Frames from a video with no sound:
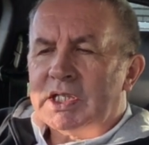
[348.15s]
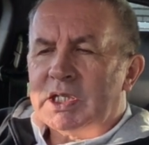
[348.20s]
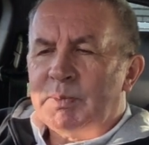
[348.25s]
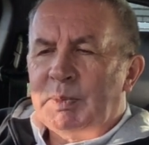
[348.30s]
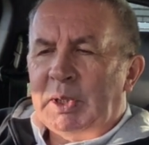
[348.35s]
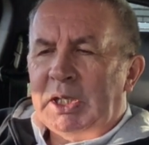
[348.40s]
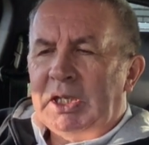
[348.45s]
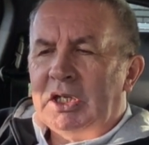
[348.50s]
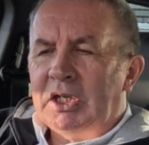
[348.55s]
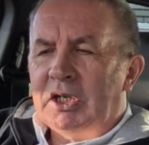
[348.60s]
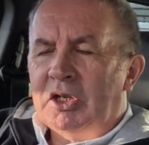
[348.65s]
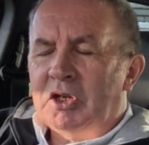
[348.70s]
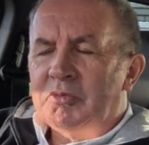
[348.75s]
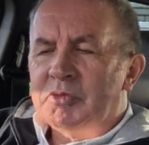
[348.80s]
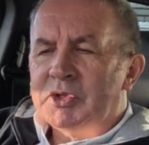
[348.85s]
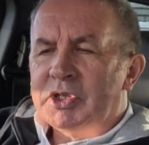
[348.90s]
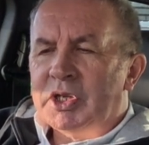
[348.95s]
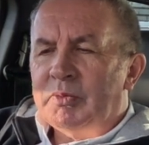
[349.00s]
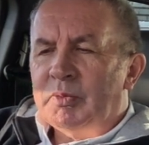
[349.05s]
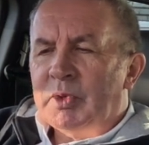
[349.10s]
speaker
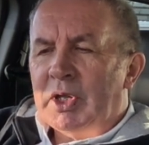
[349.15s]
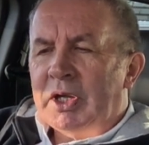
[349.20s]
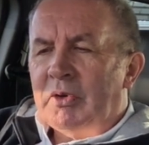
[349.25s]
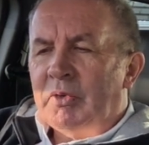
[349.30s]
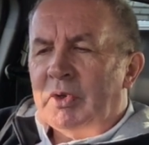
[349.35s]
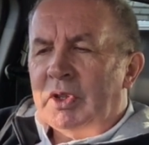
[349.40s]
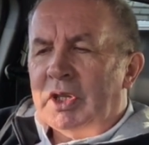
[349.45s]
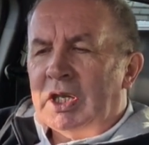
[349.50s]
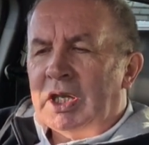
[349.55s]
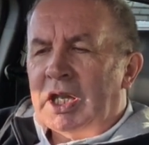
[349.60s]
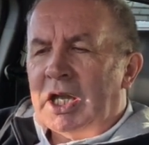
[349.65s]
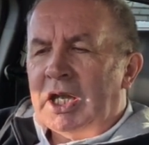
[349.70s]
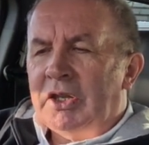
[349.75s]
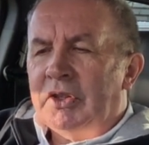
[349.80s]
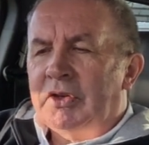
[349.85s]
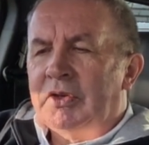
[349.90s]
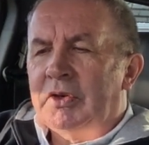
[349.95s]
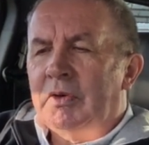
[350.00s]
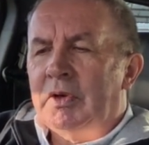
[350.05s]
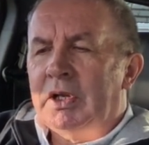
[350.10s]
comes up there with a
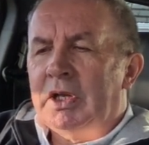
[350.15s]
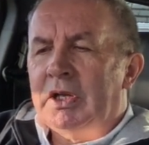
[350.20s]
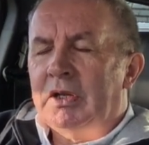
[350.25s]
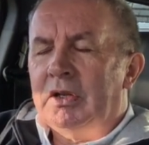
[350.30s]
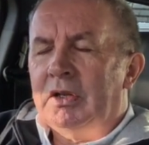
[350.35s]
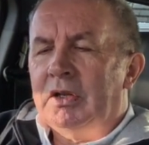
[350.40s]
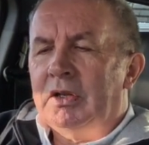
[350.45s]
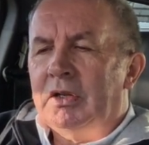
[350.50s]
line through it.